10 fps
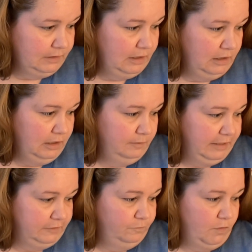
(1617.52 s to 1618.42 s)

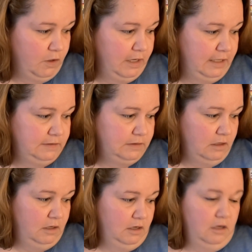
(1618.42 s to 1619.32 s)
As far as
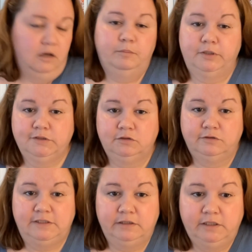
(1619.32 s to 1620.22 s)
personal
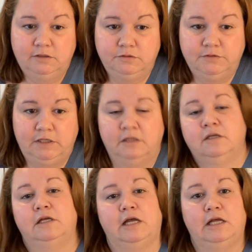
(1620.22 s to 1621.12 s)
dealios,
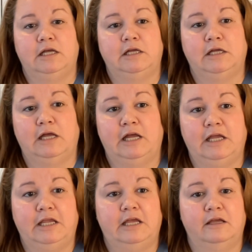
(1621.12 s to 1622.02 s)

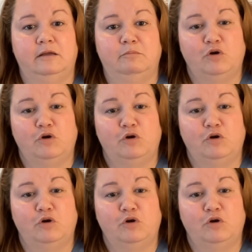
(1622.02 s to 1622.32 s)
I am